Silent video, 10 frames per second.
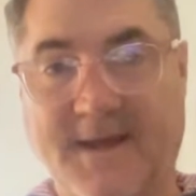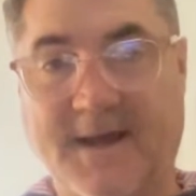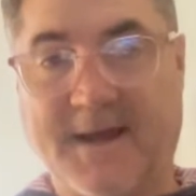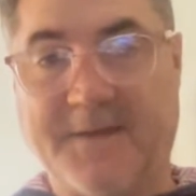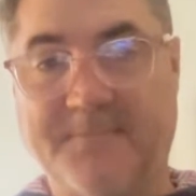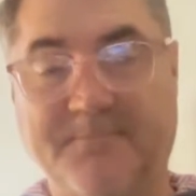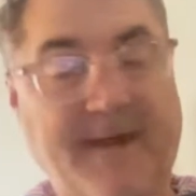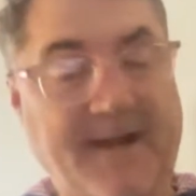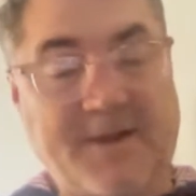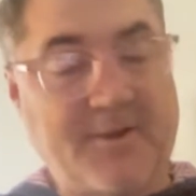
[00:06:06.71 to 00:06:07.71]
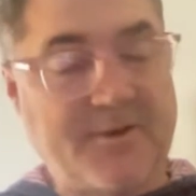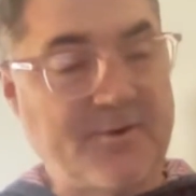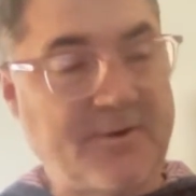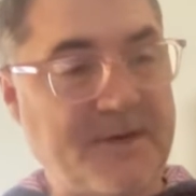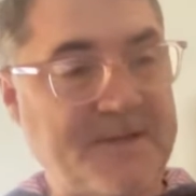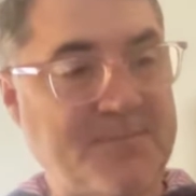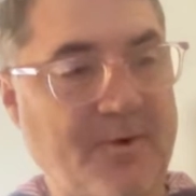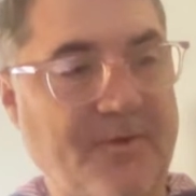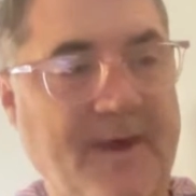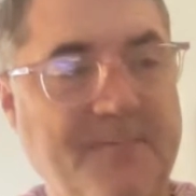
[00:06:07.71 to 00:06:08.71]
And I know you're doing much
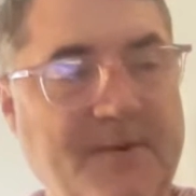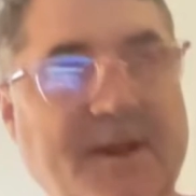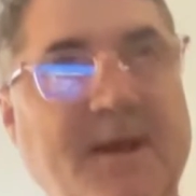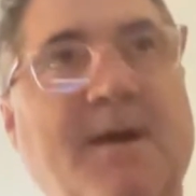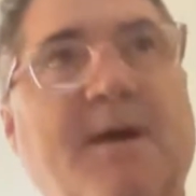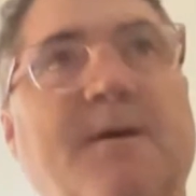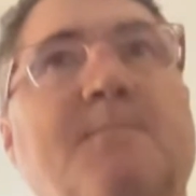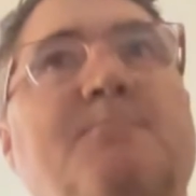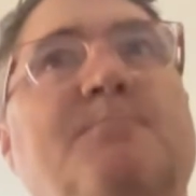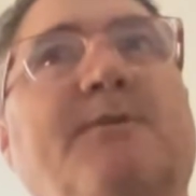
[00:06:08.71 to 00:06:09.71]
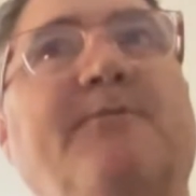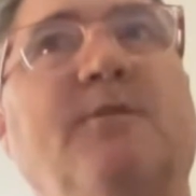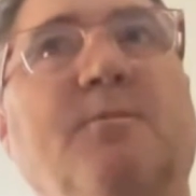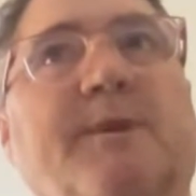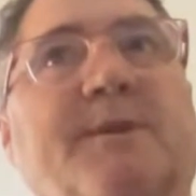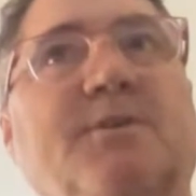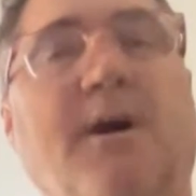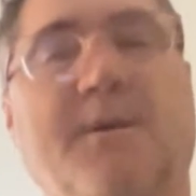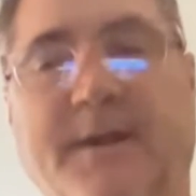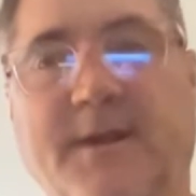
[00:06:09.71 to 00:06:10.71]
more than that, but before we
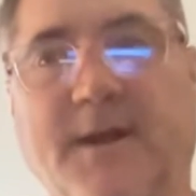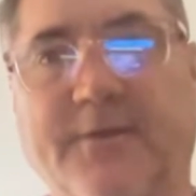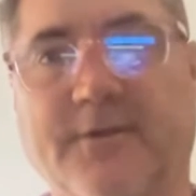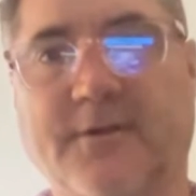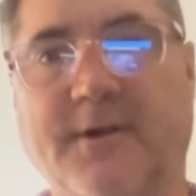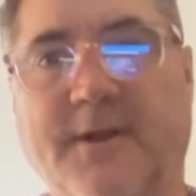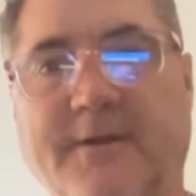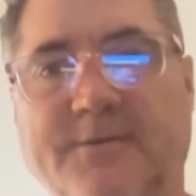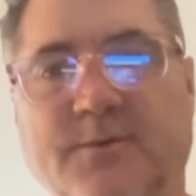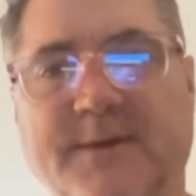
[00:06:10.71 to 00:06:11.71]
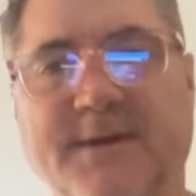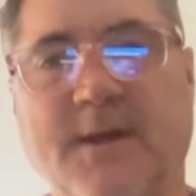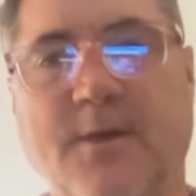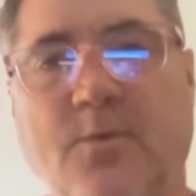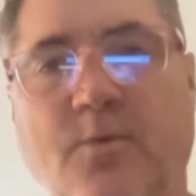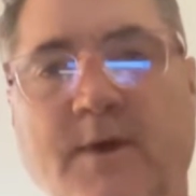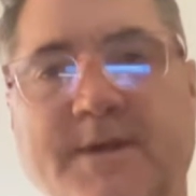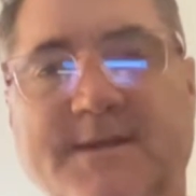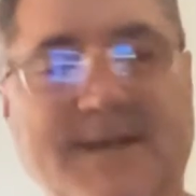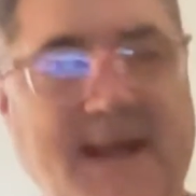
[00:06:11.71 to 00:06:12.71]
talk about other areas, what
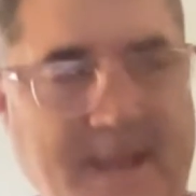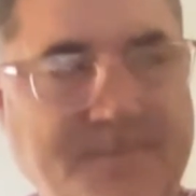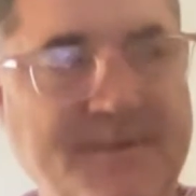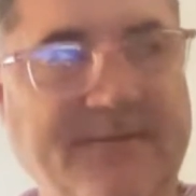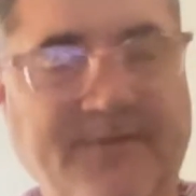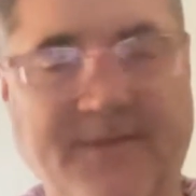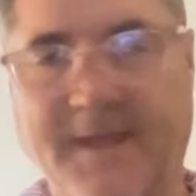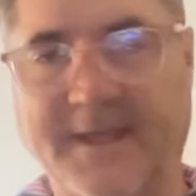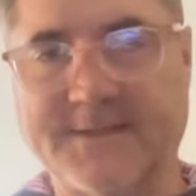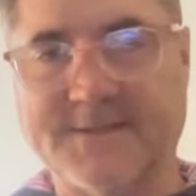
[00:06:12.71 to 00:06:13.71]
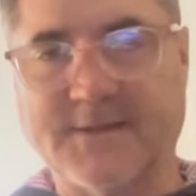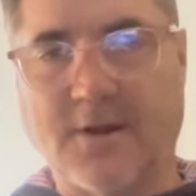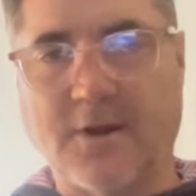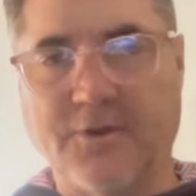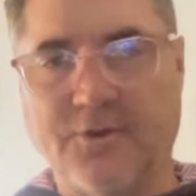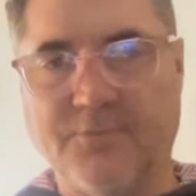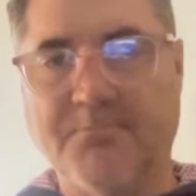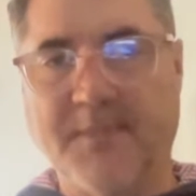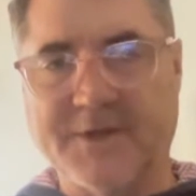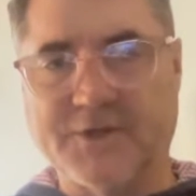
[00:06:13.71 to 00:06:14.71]
types of things are you
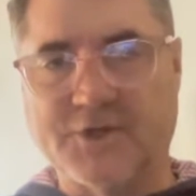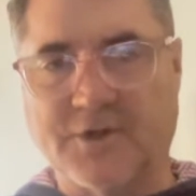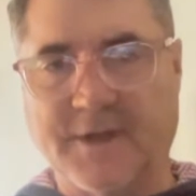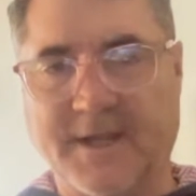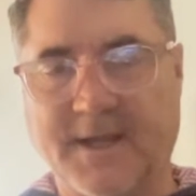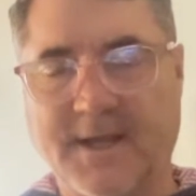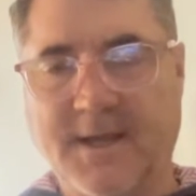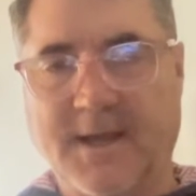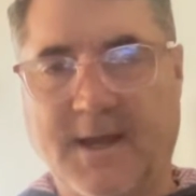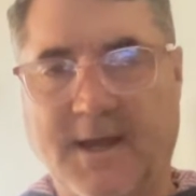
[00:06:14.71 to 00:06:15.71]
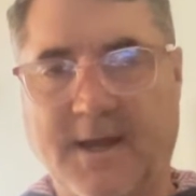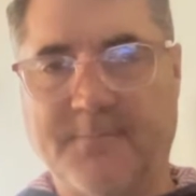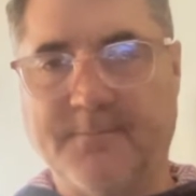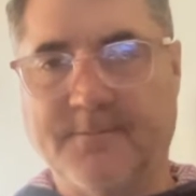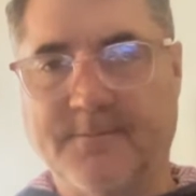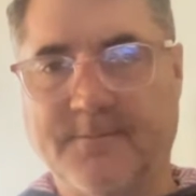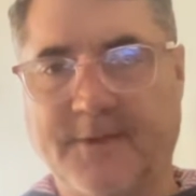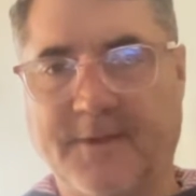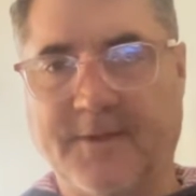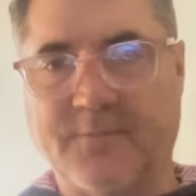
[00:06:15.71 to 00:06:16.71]
measuring
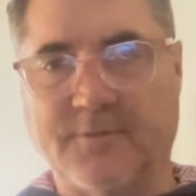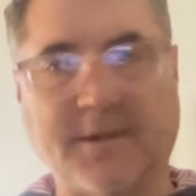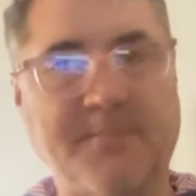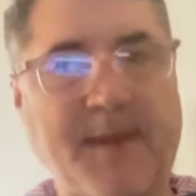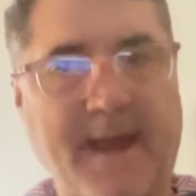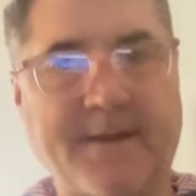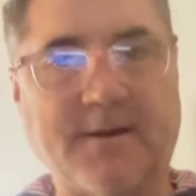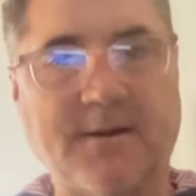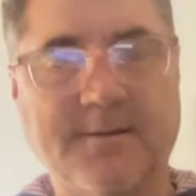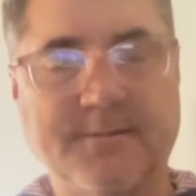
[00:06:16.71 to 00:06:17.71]
that really matter?